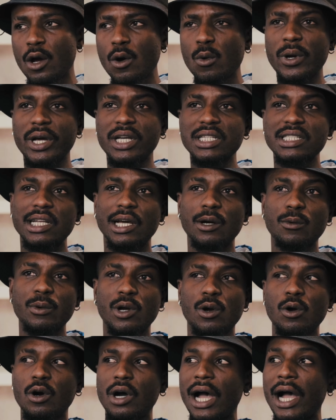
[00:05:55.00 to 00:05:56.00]
Whereas like
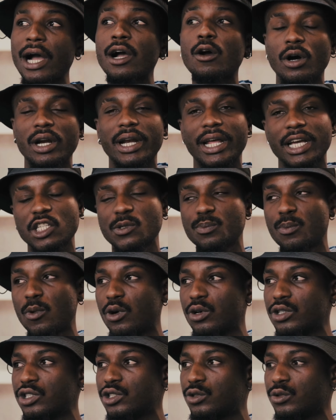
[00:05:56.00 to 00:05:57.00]
I got
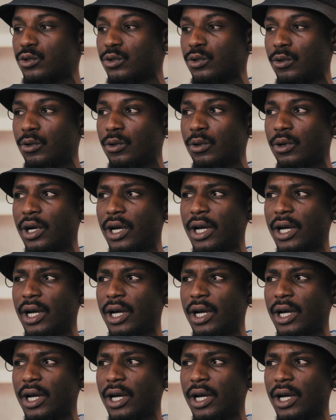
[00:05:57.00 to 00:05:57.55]
exposed to,